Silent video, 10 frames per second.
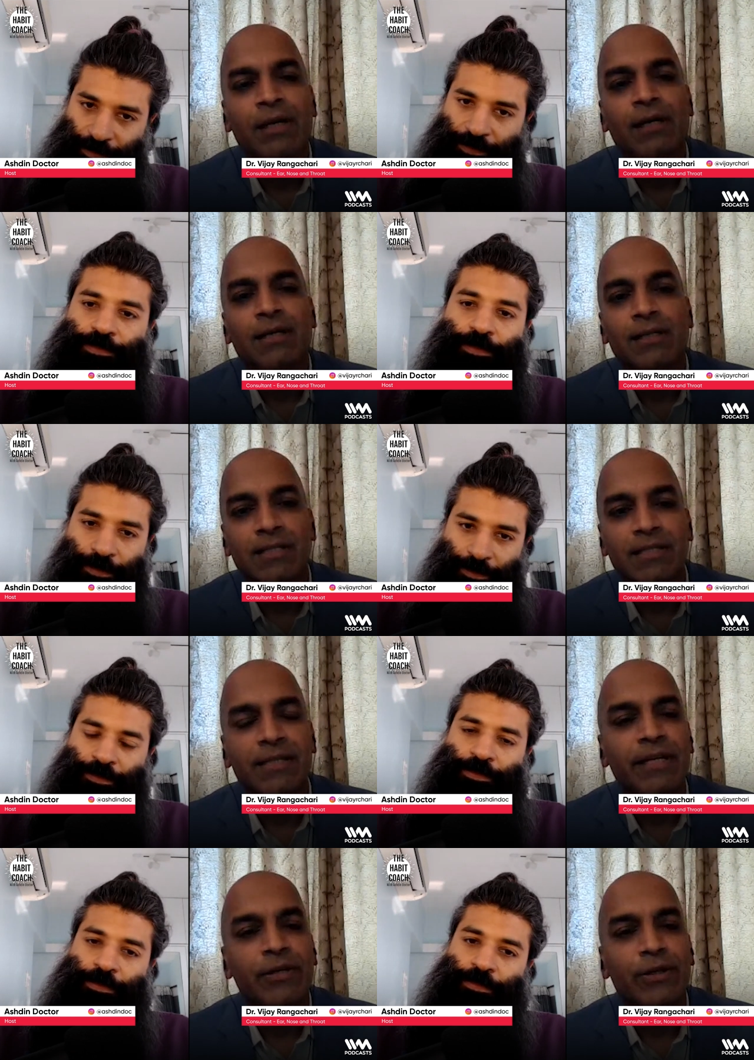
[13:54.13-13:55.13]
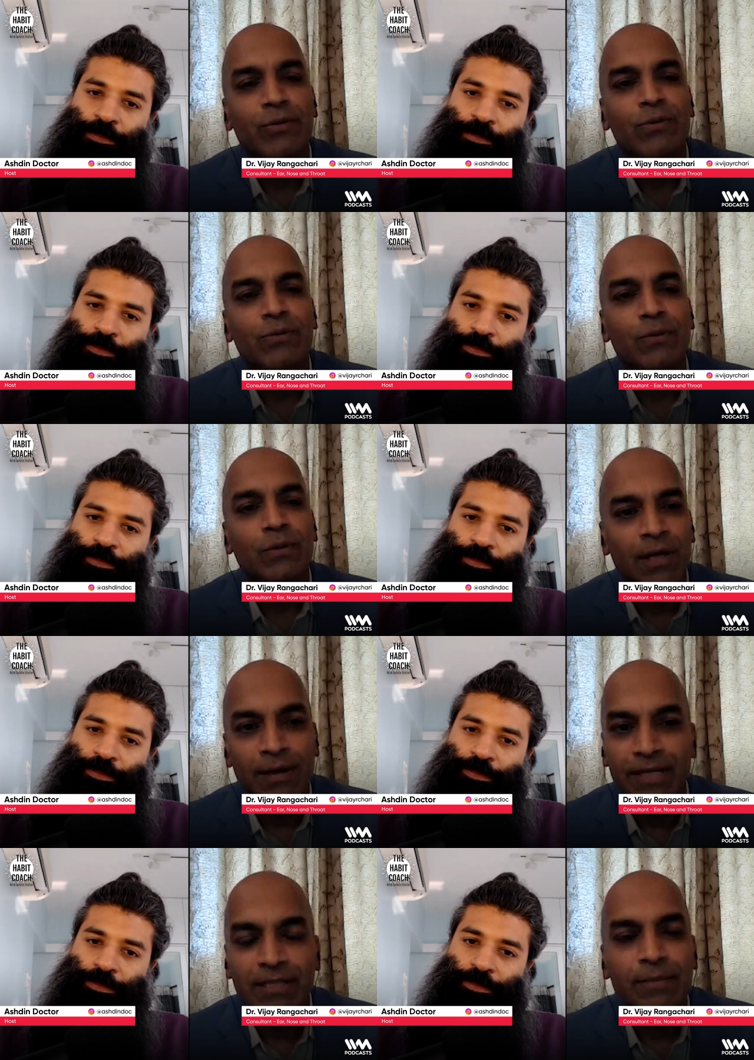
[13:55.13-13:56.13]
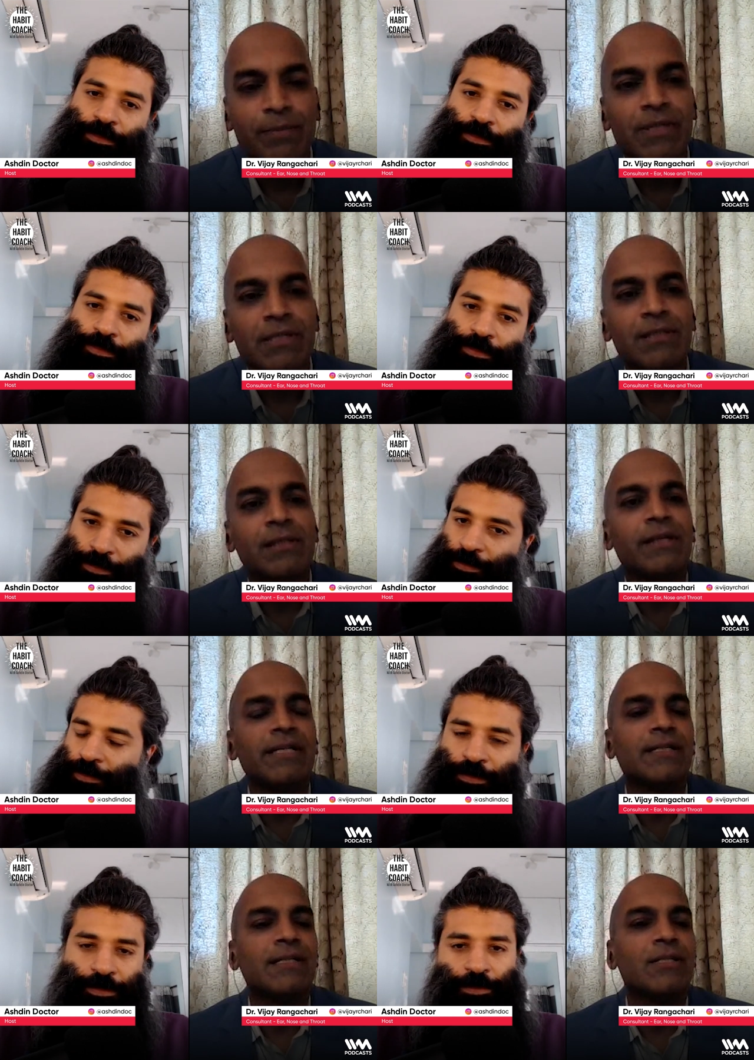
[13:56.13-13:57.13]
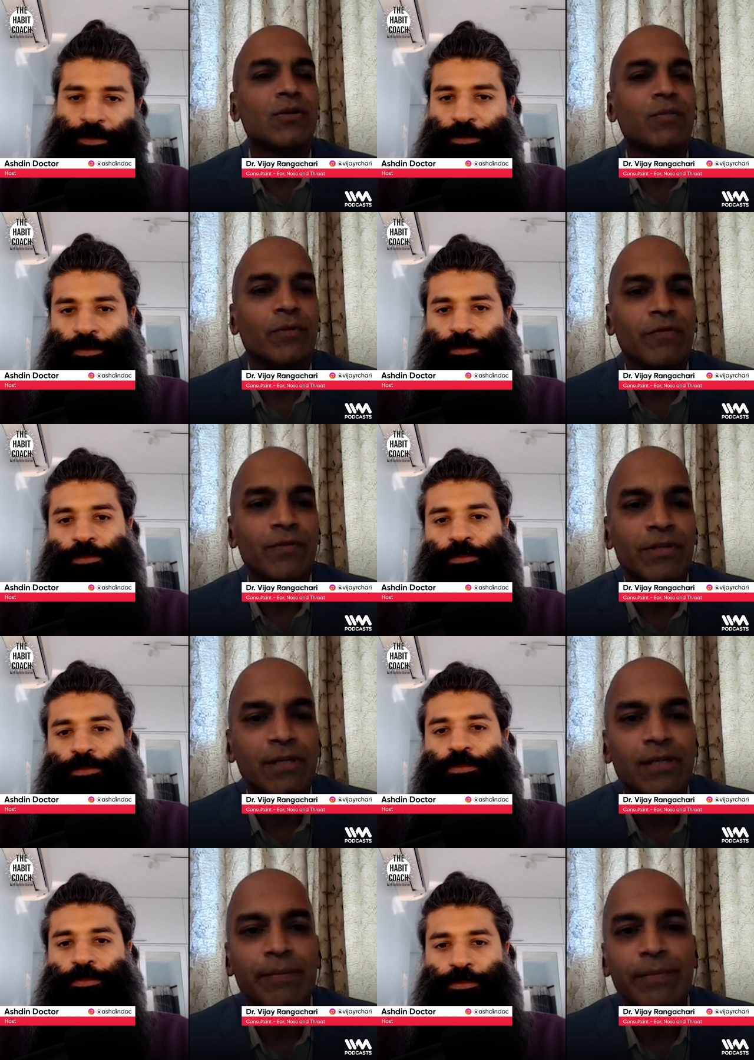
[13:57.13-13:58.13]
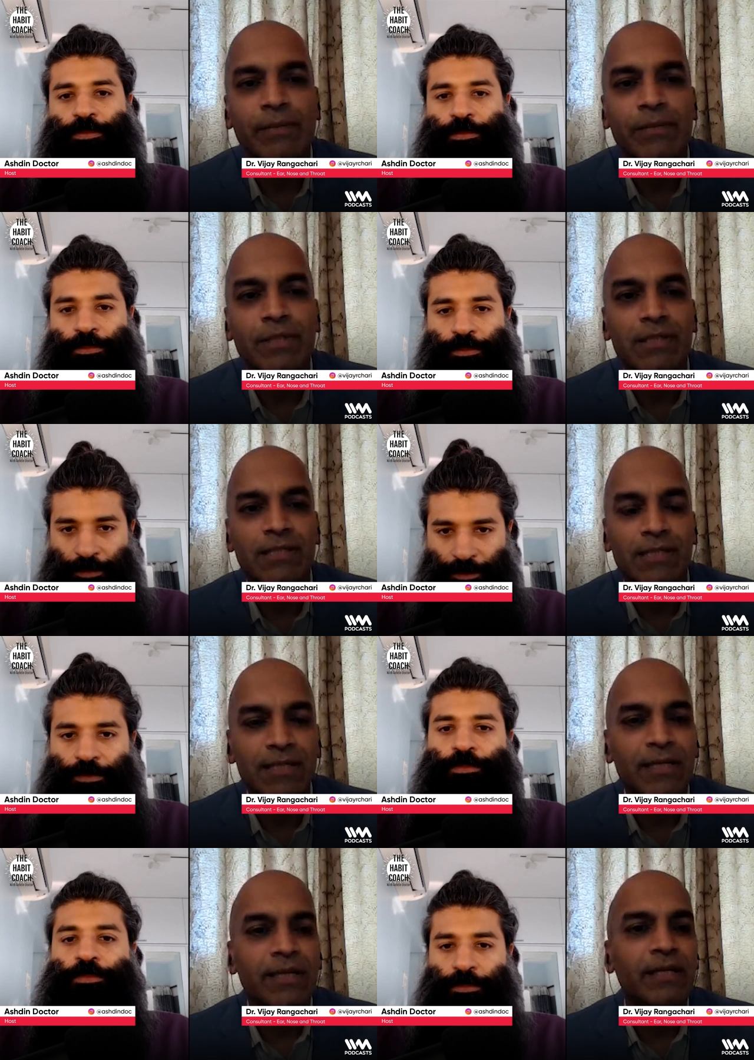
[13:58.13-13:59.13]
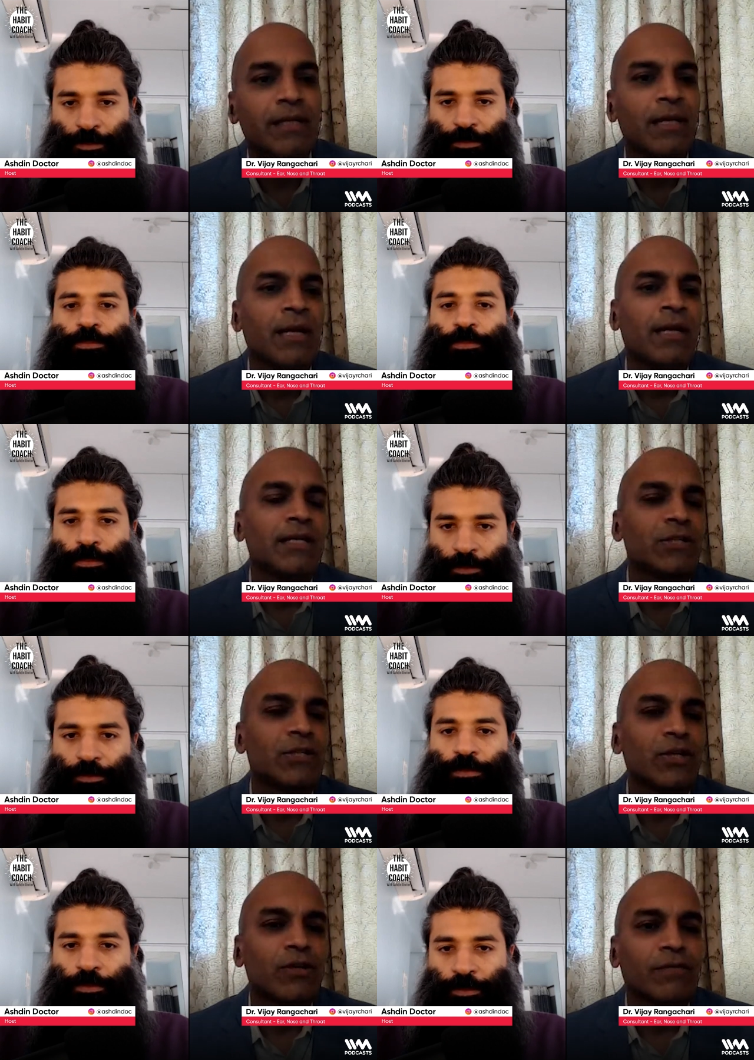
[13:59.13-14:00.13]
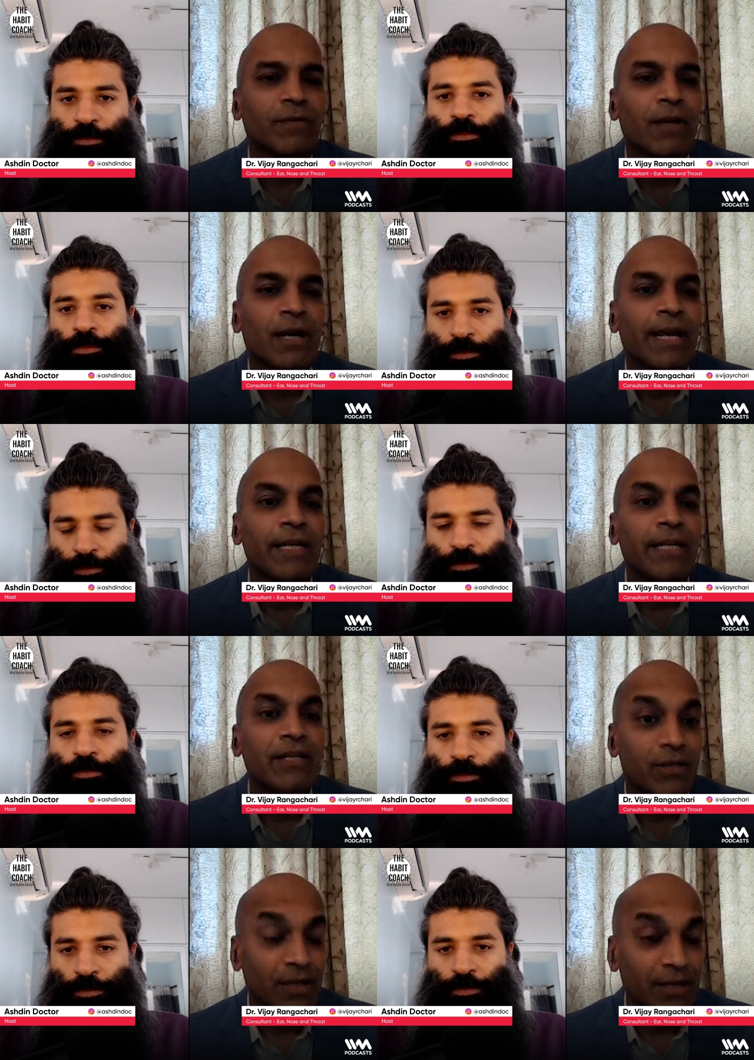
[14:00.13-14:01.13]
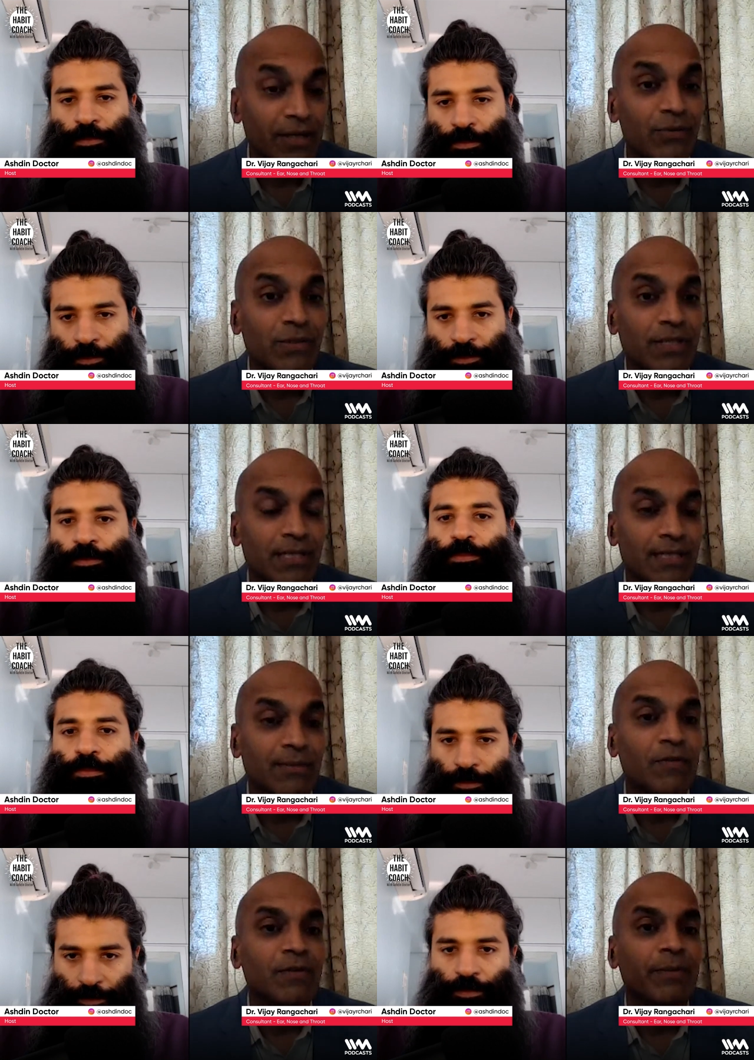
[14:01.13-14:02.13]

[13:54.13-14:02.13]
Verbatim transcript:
Speaker 1: uh, listening due to is there personal reasons or professional commitments? Is there any history of any drug usage? Some of the